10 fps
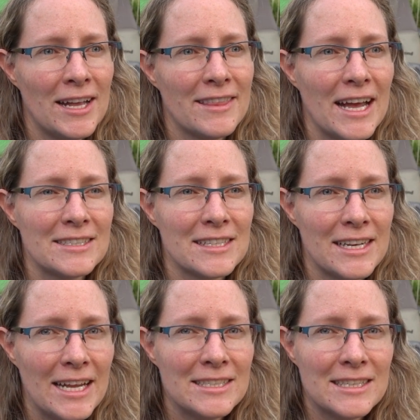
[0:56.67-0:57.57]
that's
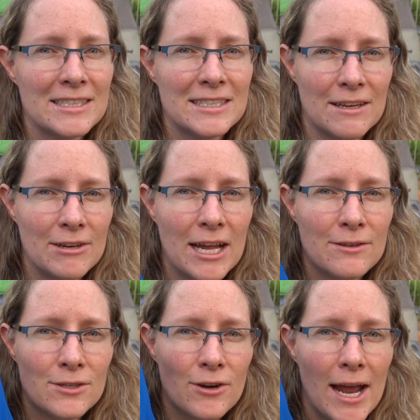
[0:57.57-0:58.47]
less than
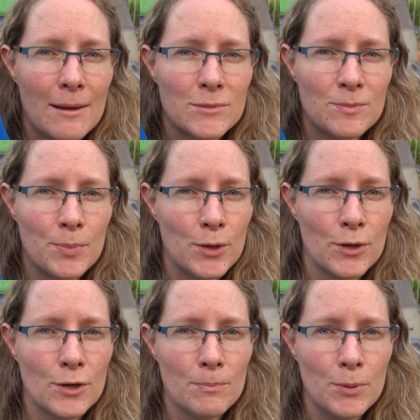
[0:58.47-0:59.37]
700 grams
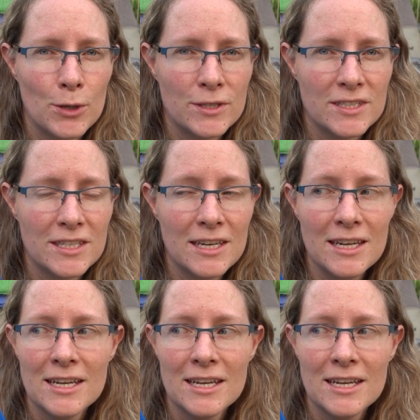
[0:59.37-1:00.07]
per person.